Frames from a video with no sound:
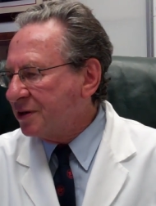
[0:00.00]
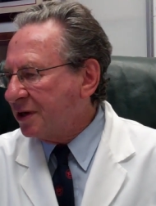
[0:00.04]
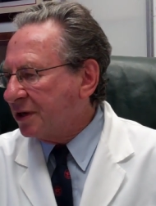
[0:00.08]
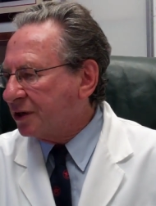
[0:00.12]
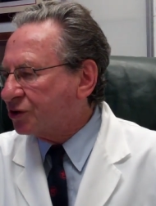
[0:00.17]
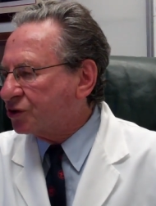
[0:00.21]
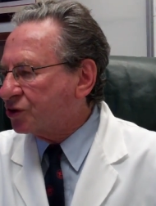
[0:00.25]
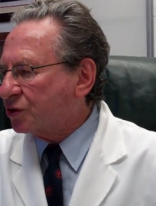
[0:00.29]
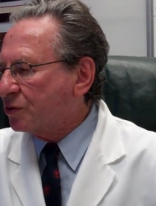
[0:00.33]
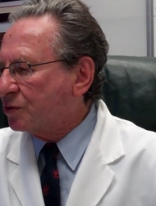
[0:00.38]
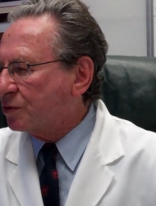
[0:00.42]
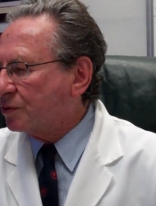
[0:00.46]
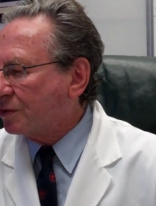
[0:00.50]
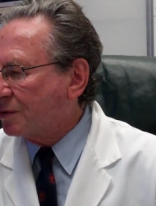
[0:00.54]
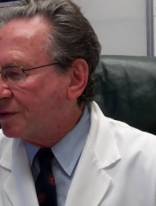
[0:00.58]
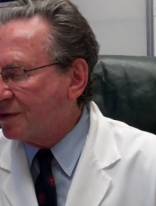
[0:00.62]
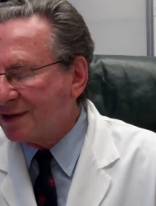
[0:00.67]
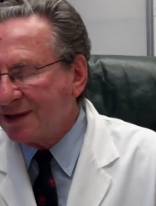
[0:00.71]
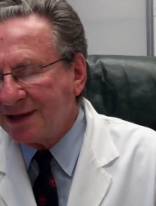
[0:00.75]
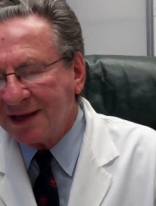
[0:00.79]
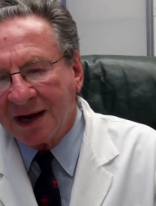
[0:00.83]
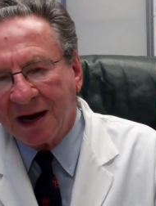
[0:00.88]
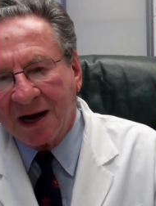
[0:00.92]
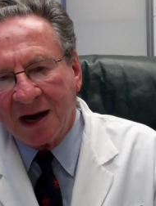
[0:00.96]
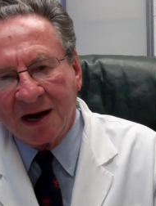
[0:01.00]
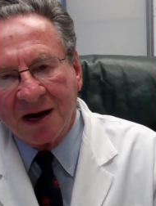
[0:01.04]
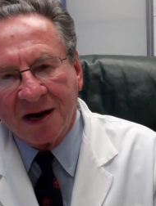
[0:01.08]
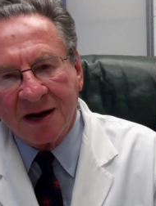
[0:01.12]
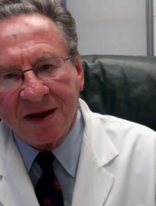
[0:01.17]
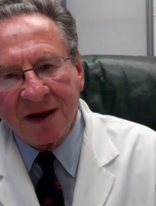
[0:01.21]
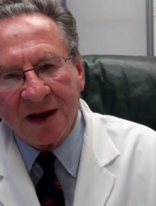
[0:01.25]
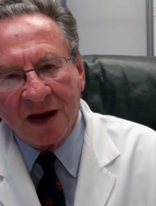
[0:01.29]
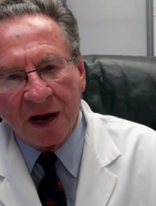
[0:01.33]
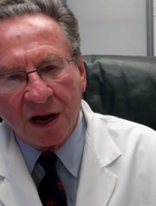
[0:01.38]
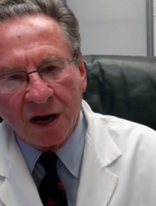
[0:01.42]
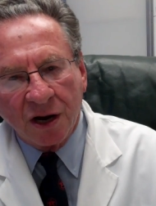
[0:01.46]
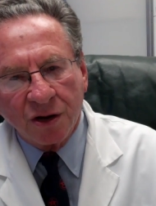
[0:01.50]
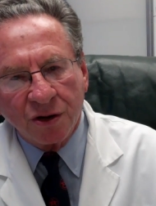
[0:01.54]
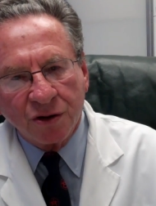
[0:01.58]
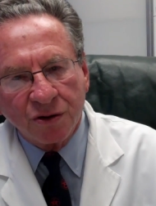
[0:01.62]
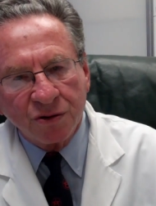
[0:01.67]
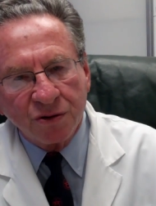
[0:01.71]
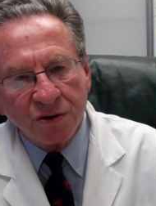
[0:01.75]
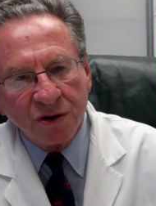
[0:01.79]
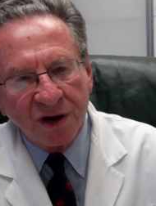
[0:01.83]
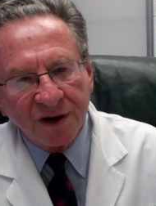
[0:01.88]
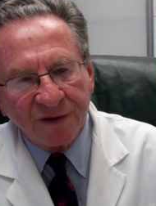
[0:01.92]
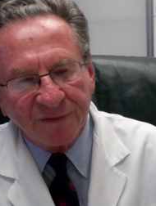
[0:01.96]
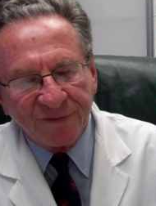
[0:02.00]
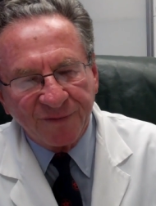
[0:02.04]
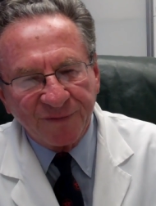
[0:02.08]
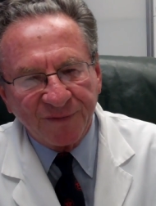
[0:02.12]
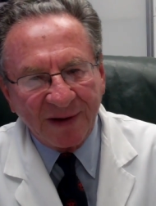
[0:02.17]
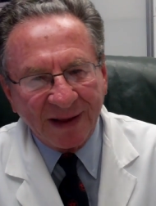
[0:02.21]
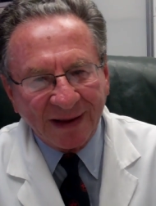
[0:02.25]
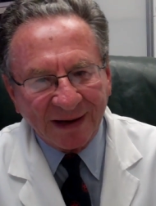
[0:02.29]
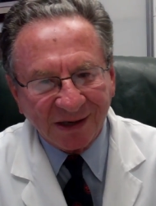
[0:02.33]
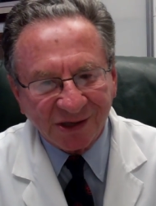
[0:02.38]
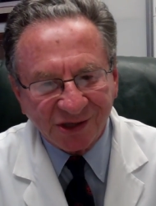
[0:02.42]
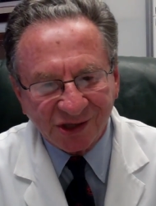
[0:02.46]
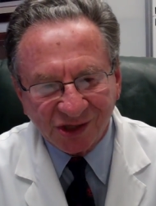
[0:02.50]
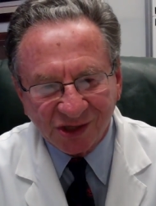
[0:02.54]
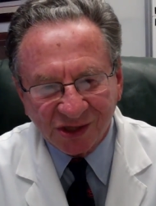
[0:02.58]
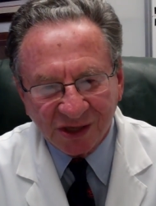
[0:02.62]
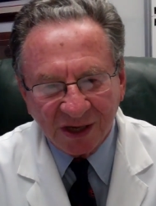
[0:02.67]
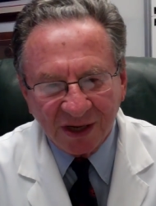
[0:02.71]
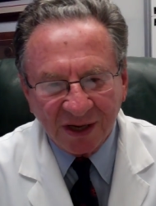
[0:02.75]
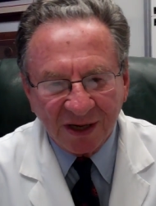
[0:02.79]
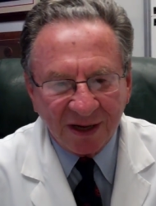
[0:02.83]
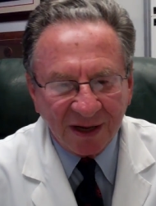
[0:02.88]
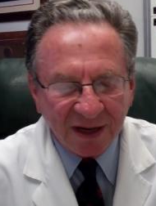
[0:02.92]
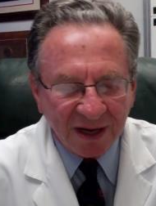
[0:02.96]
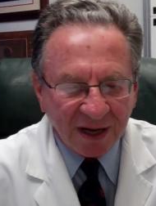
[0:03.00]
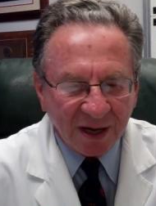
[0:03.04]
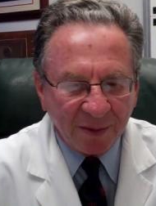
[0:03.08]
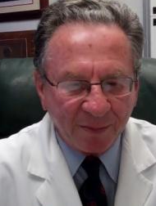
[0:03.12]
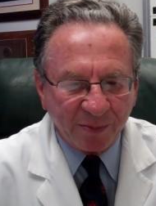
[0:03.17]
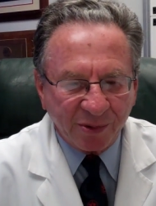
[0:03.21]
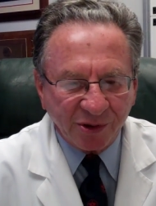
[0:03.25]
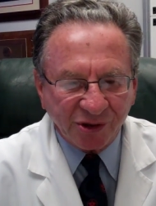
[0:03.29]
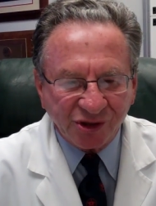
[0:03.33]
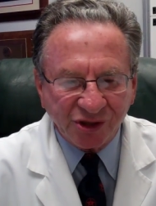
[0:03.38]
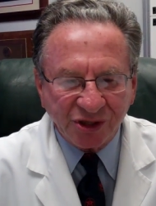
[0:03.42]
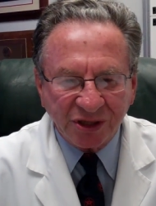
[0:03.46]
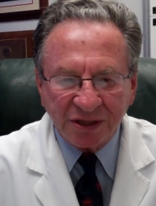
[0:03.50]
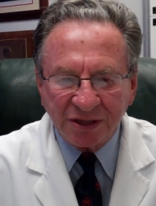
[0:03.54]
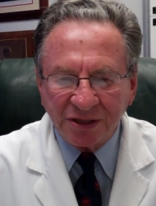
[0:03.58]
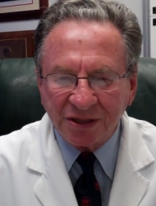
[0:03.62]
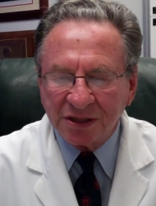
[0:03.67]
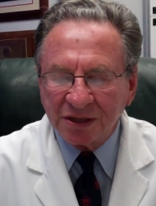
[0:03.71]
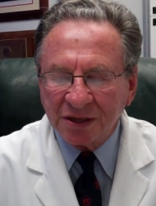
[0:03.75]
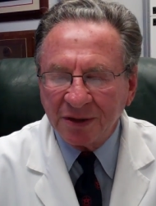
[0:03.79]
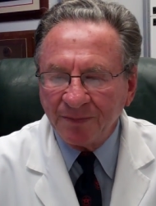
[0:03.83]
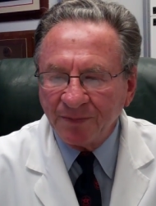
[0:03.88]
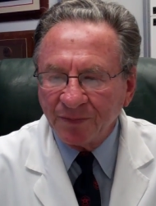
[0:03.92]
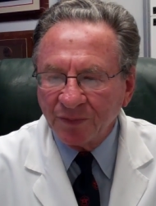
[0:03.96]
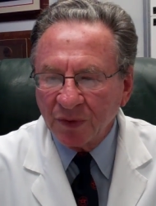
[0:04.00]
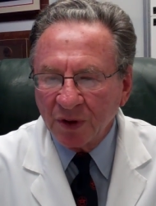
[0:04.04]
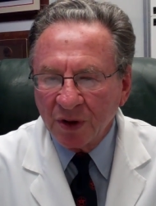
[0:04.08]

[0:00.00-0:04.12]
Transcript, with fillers: It's called the IO Flex uh, procedure